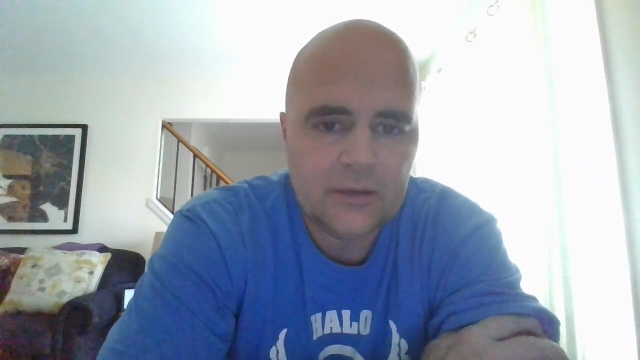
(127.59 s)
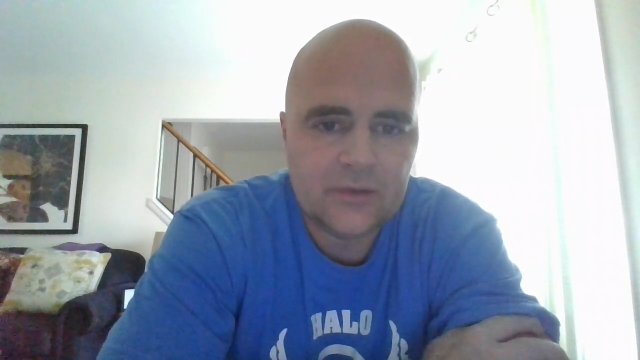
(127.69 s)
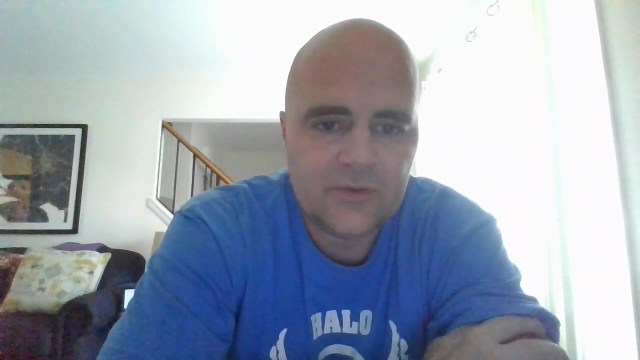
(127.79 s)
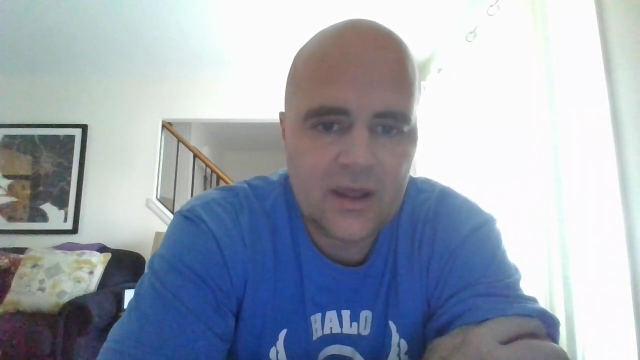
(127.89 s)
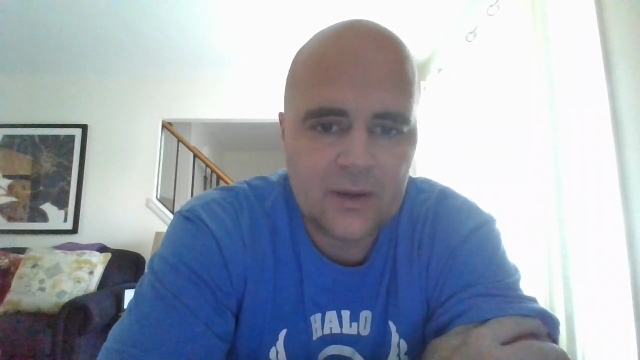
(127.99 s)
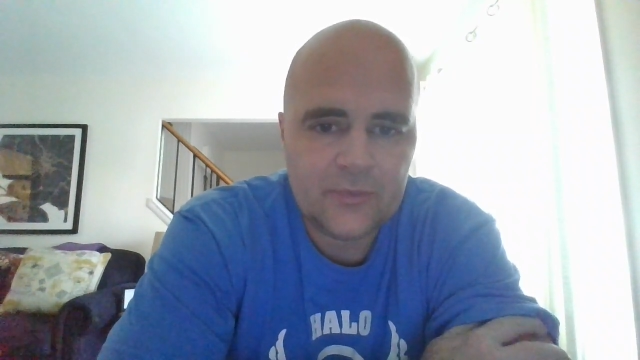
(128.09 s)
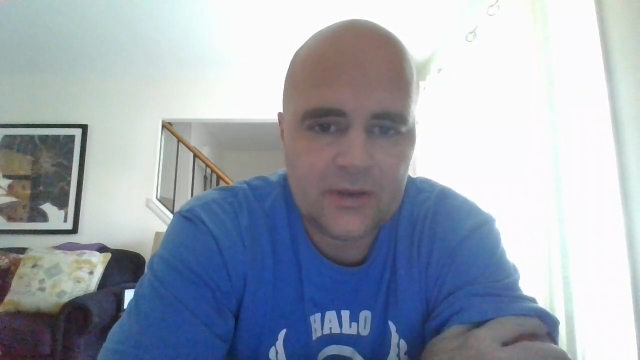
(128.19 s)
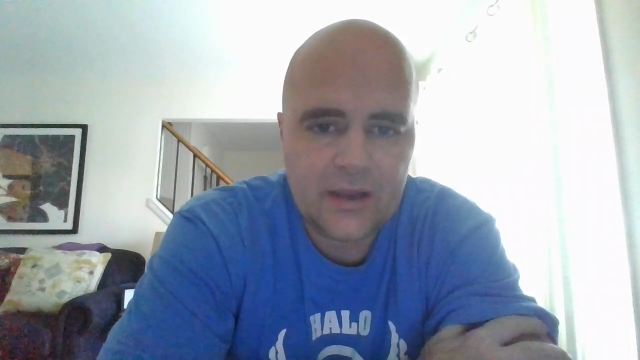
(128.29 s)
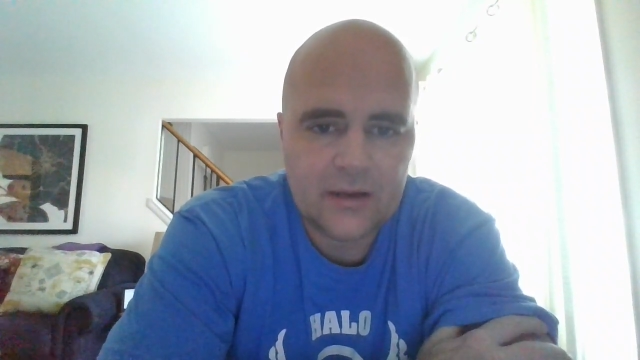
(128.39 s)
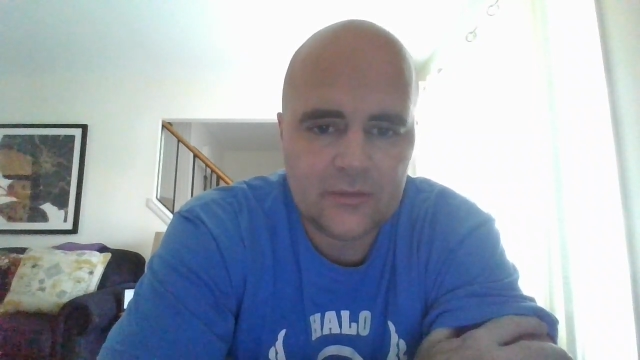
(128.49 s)
To stay up to
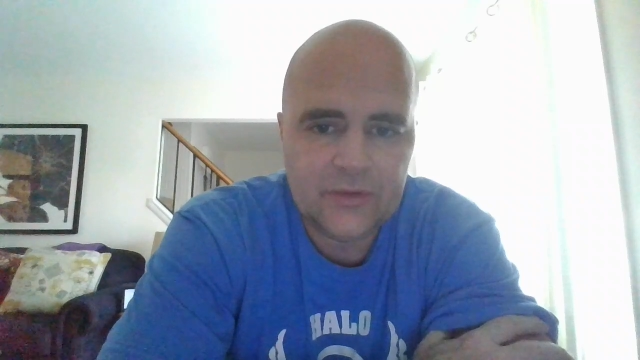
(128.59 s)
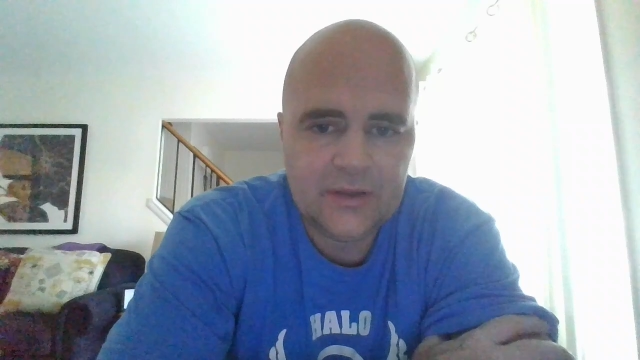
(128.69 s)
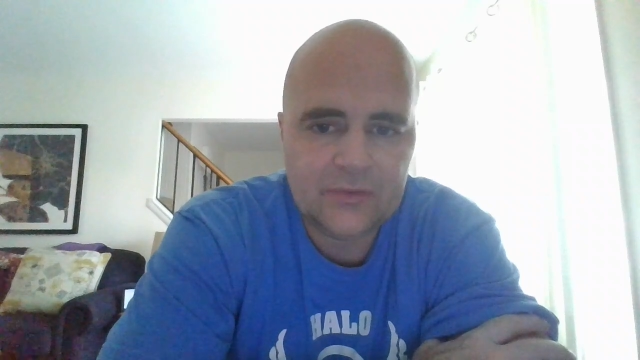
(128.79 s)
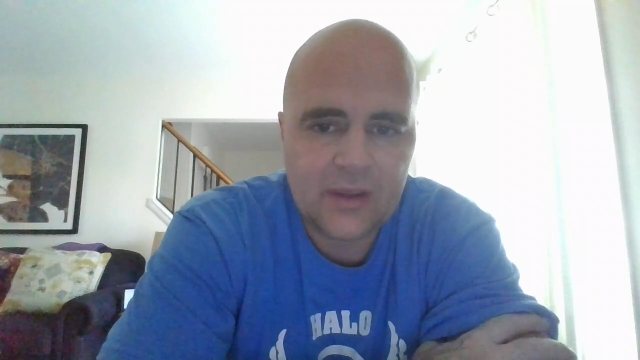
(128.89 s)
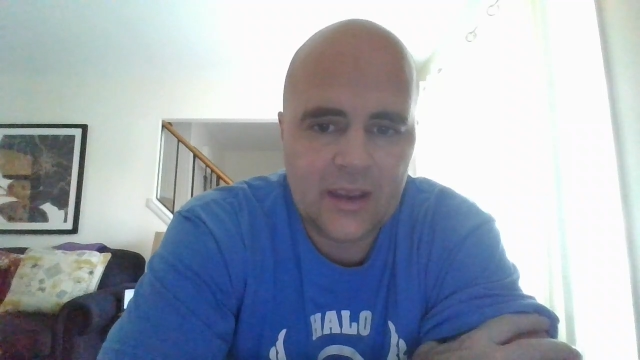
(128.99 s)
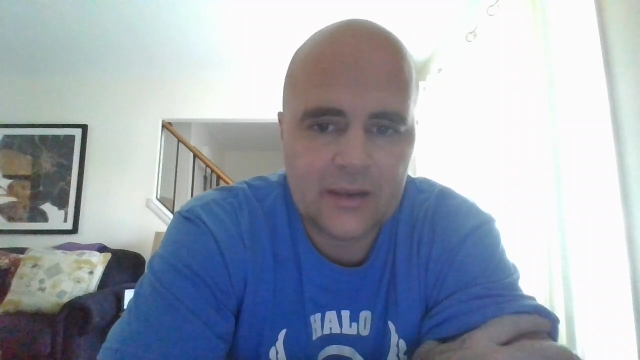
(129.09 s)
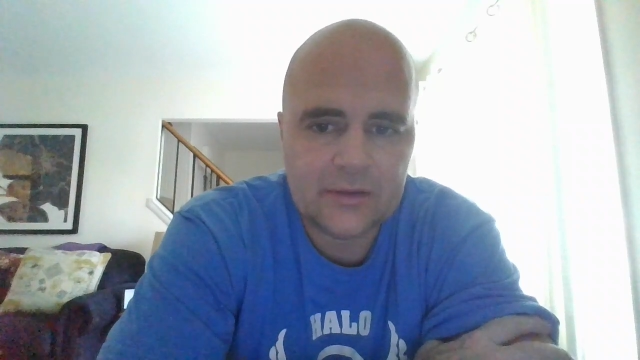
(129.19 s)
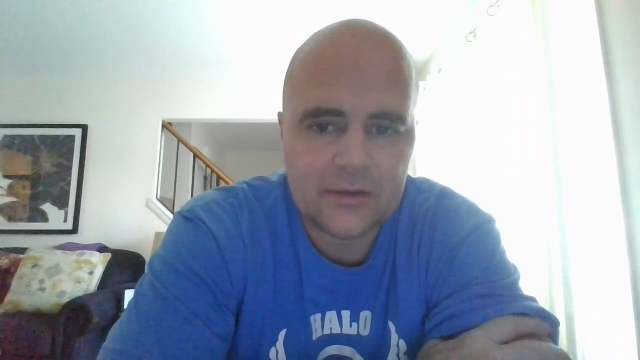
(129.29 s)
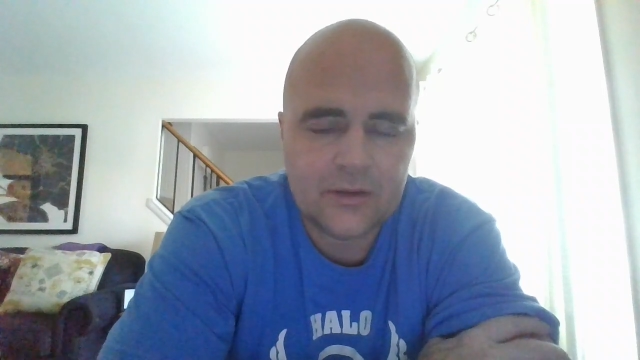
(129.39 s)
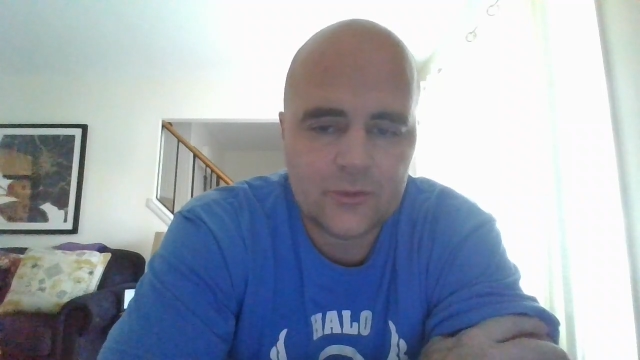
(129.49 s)
date on these
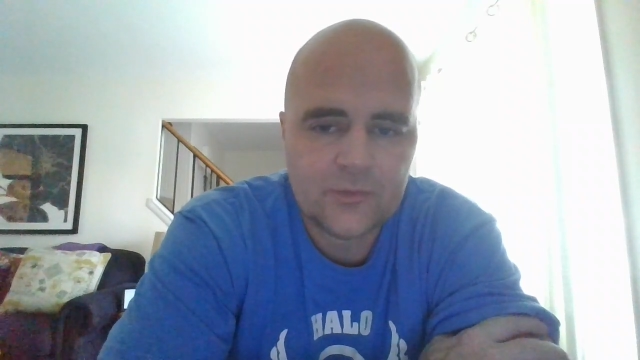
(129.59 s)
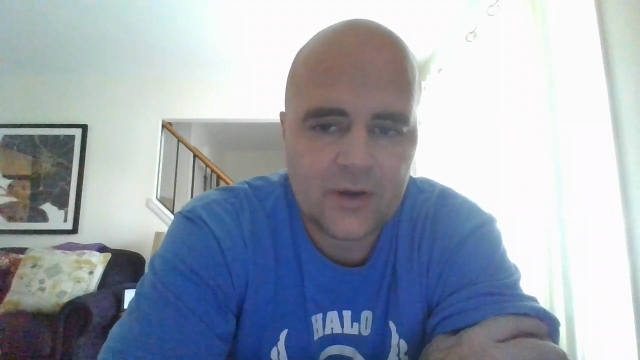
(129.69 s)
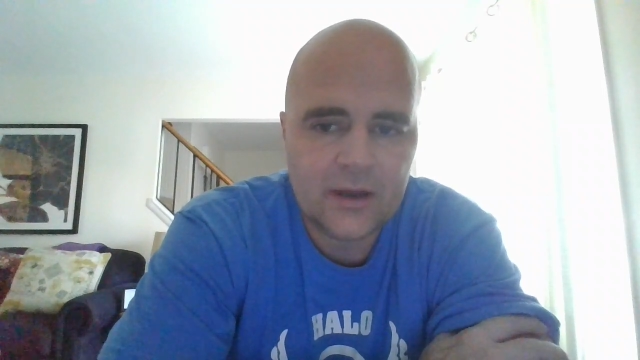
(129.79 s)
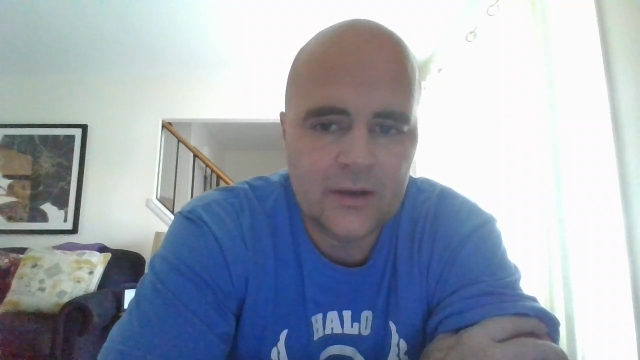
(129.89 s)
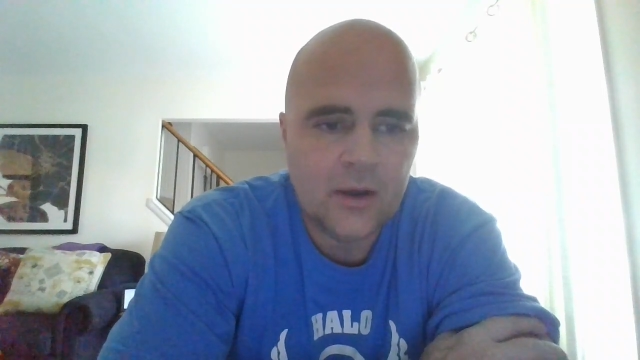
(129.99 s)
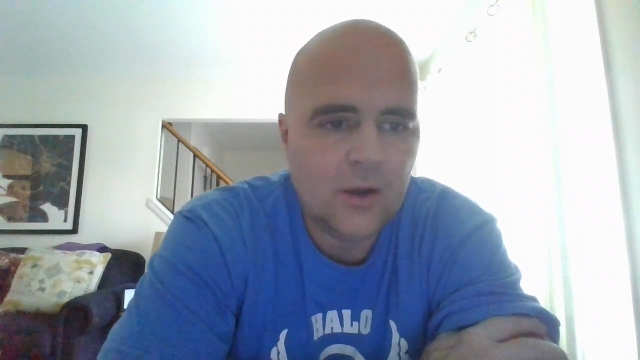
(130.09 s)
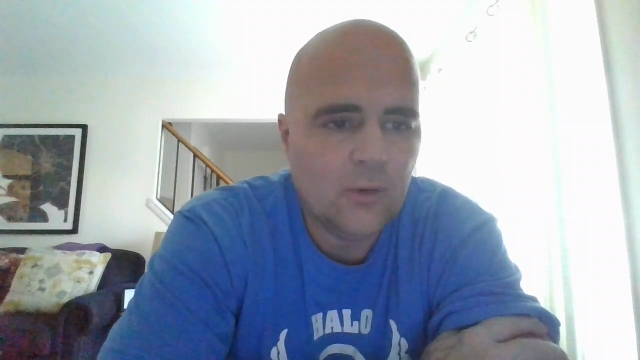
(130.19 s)
and get notified